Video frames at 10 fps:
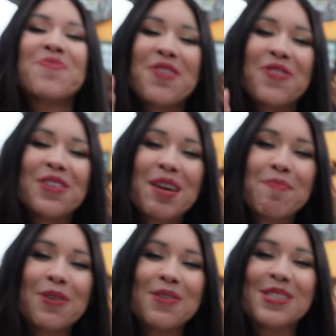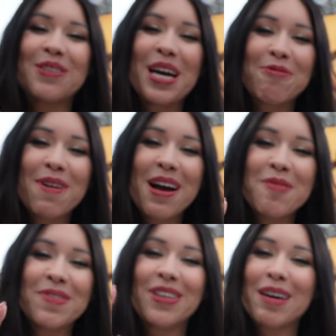If you like booze, you like
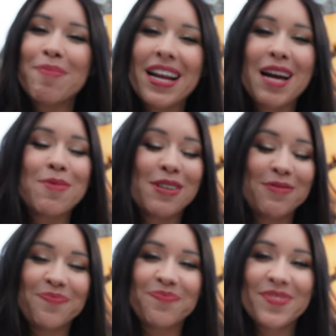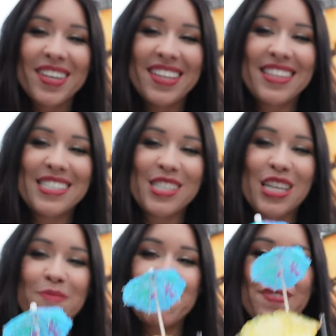rum, you like pineapple, this is
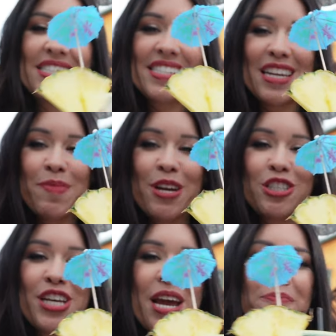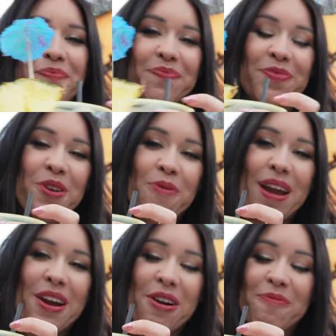gonna be your jam
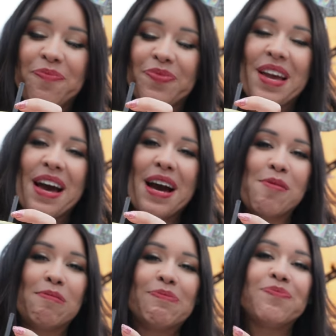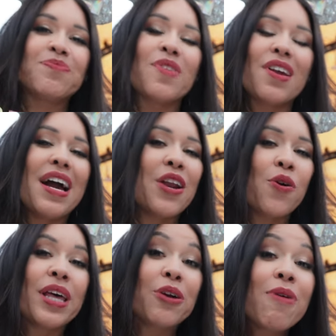right here. I
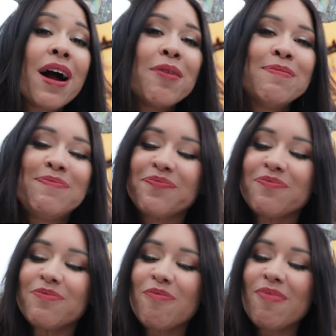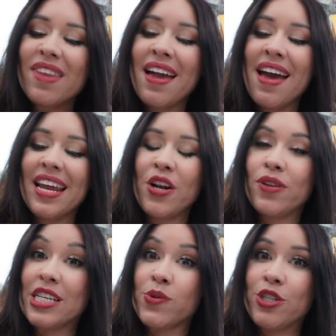don't like rum, and I don't
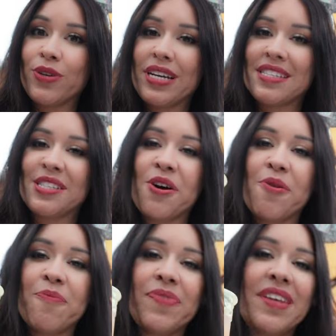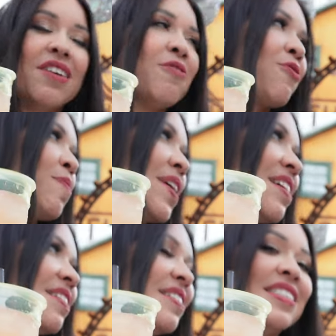like sweet drinks. So for
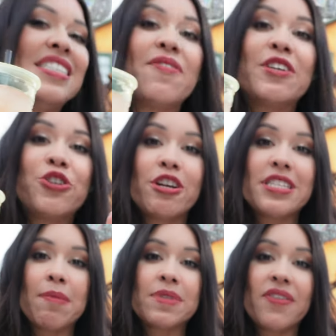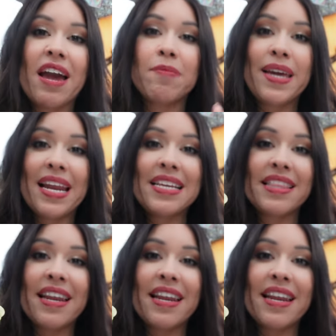me, definitely Trader Sam's vibe. Kenny said